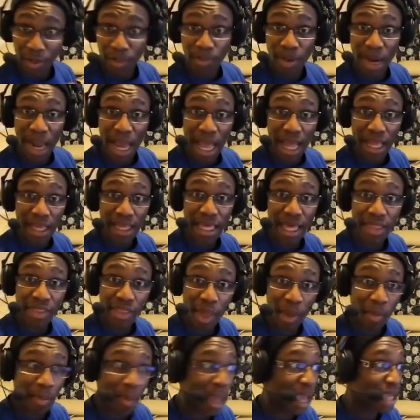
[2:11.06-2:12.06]
they're black
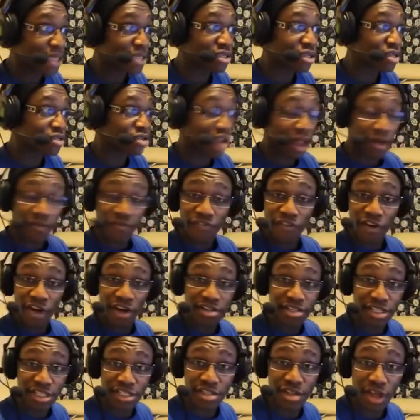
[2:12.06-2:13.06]
and their pace is like
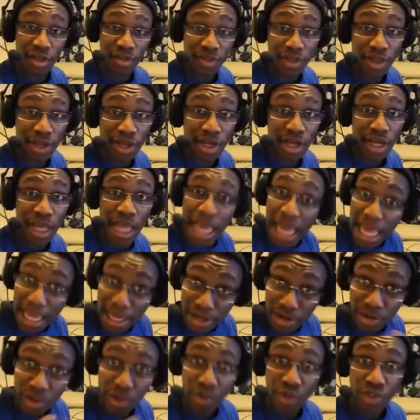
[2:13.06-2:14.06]
30-something,
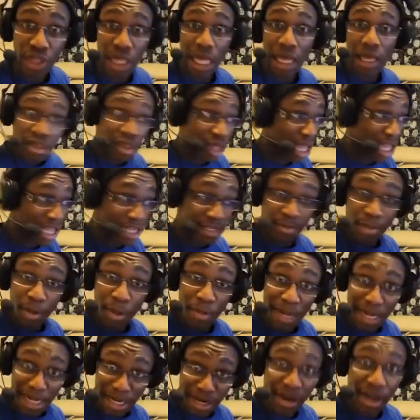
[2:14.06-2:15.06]
ignore that. It's
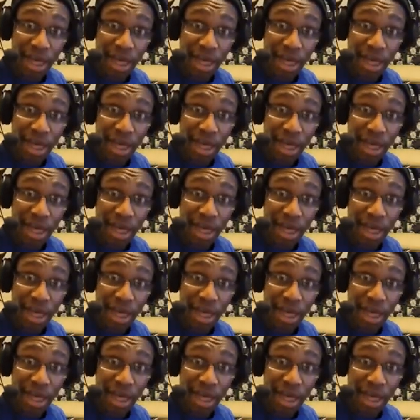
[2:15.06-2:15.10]
probably